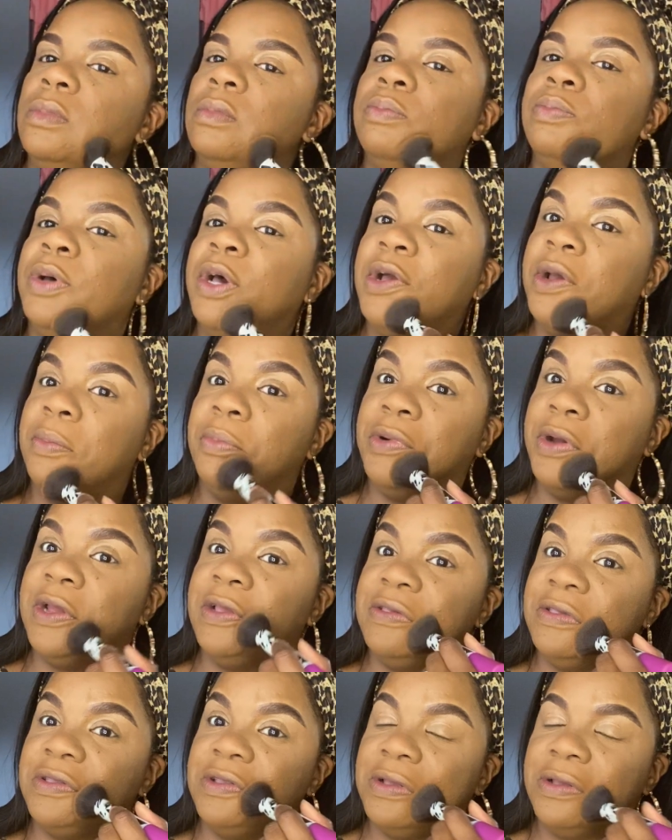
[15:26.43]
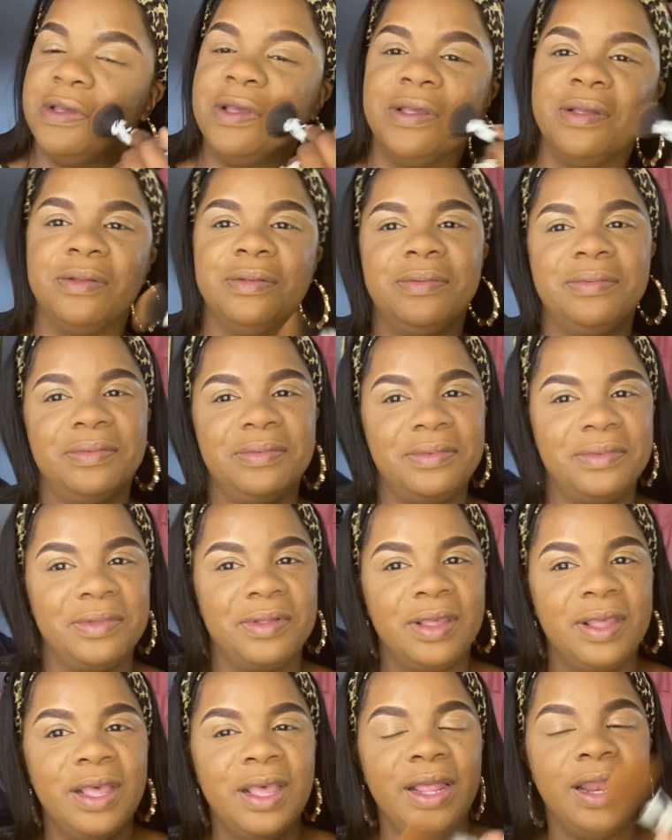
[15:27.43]
but compressed.
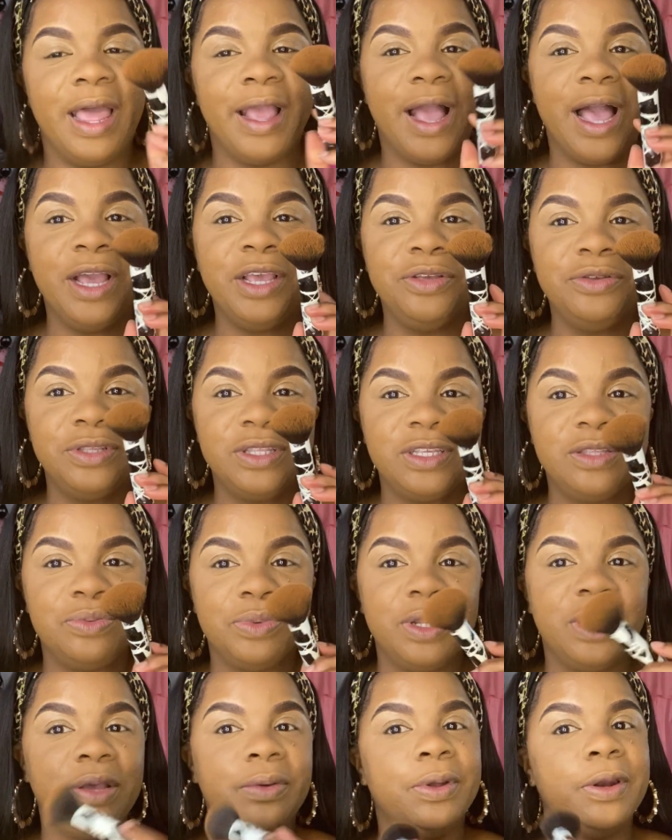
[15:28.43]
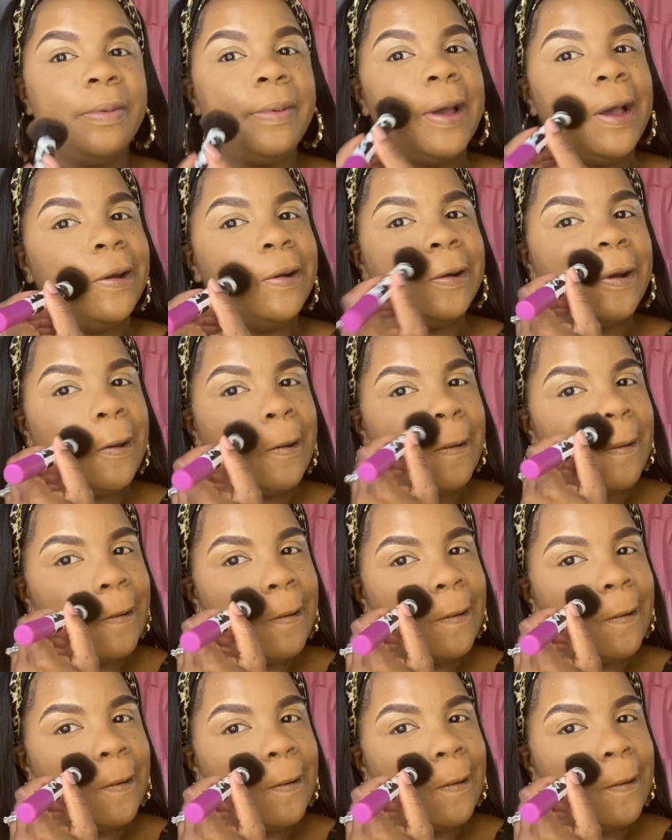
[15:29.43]
Like I can use this with liquid or powder.